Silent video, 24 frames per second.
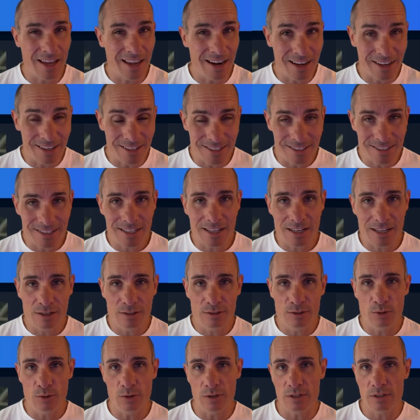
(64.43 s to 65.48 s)
and I continue
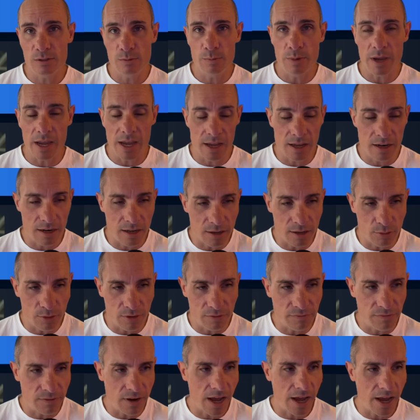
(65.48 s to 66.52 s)
to expand and
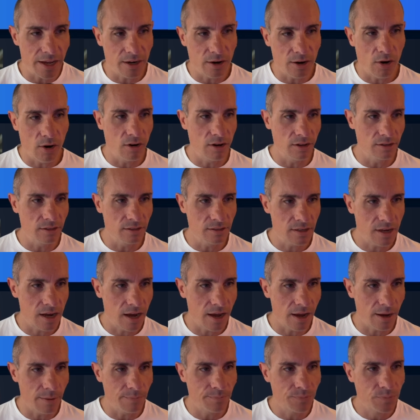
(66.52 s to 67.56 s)
refine all the
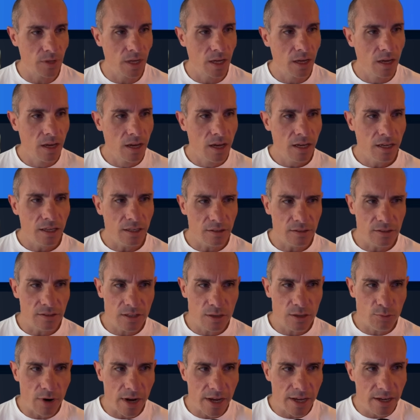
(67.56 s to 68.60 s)
time. You can
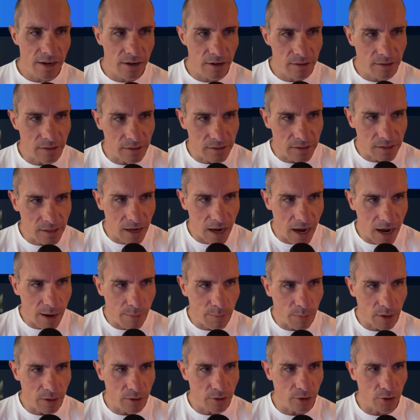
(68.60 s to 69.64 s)
see right here at the
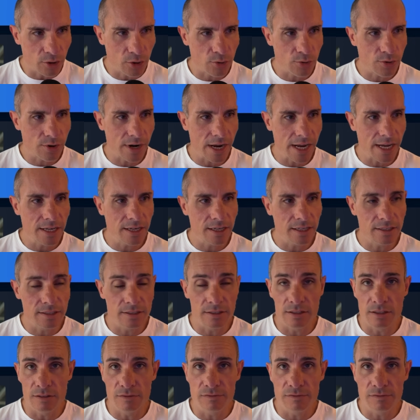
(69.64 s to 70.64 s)
top under Create is the